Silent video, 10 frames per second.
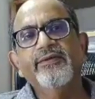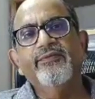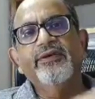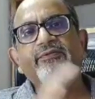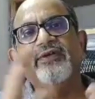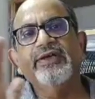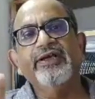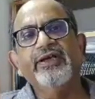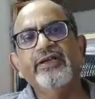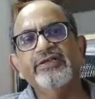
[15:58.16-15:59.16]
When one
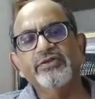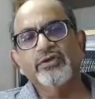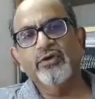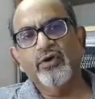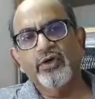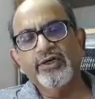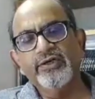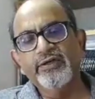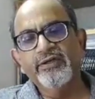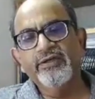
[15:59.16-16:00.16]
kidney is gone,
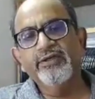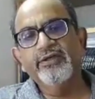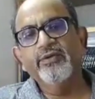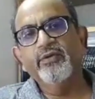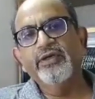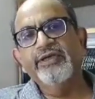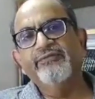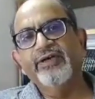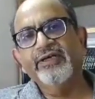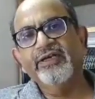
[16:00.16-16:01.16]
only
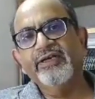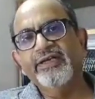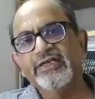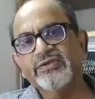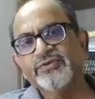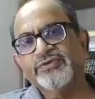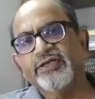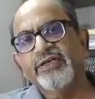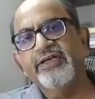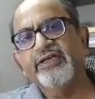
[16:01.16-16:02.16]
one kidney has to
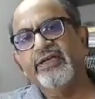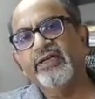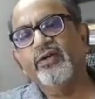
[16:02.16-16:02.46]
suddenly take